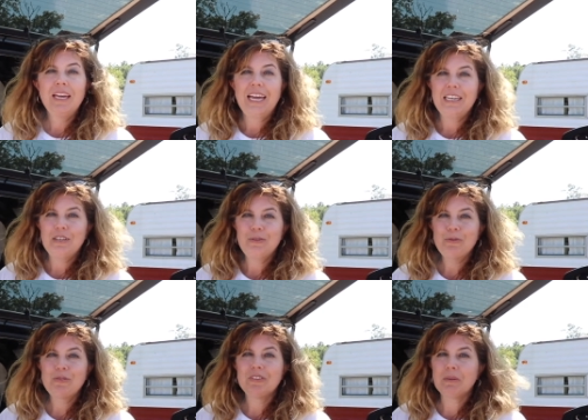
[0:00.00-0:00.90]
and
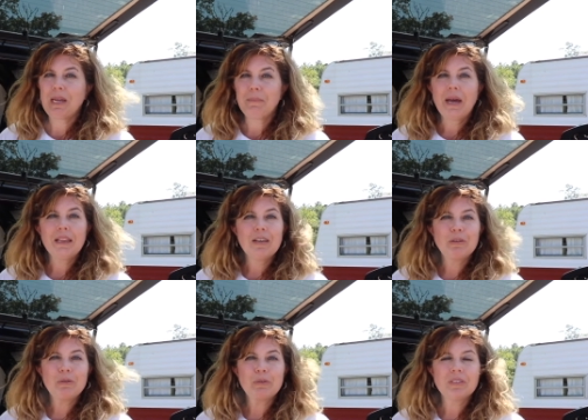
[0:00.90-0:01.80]
use to make
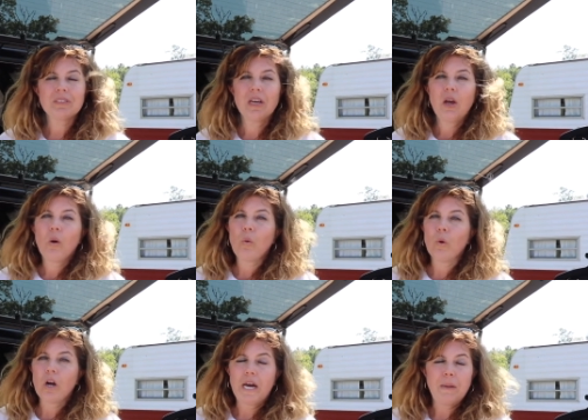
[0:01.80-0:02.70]
pillows
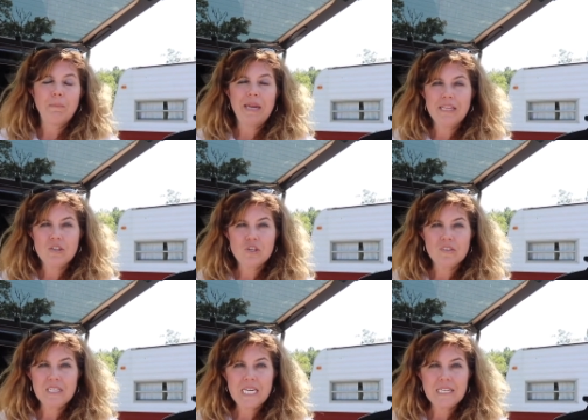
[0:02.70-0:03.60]
or on a bench
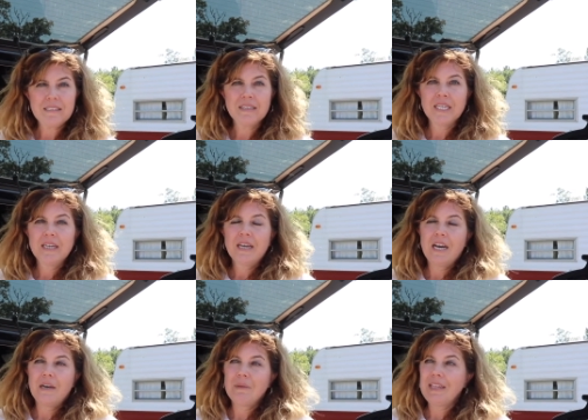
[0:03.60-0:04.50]
seat.
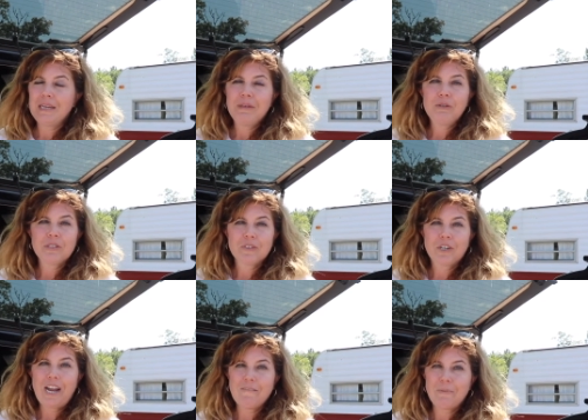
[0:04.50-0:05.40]
Um, they can be used for
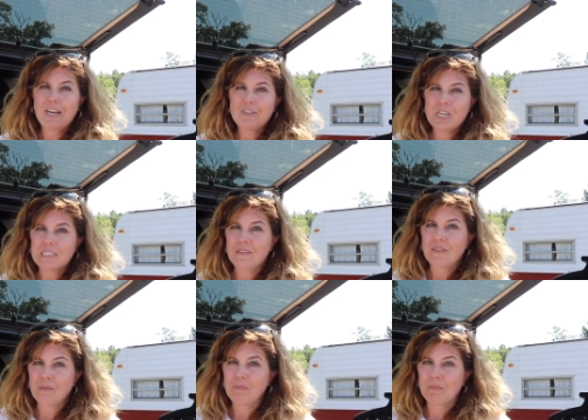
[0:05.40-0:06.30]
craft projects if
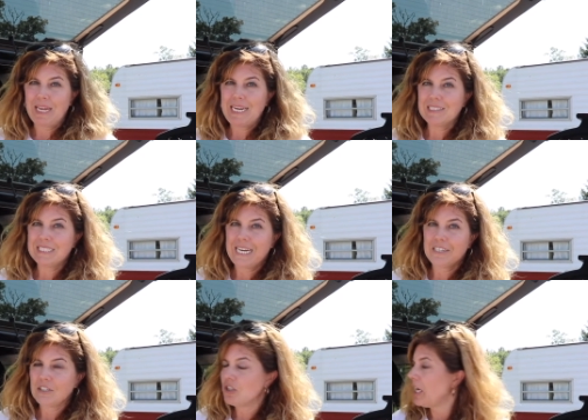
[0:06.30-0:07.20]
the blanket's not in
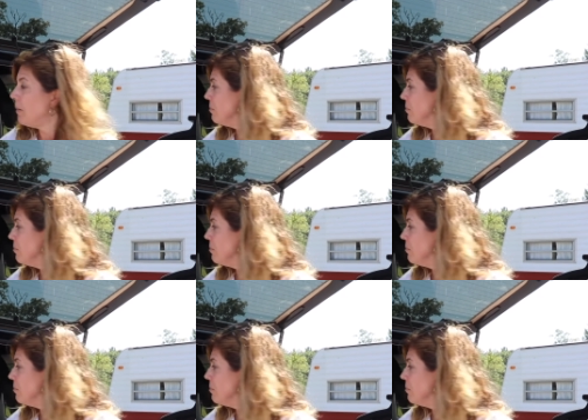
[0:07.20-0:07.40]
good shape.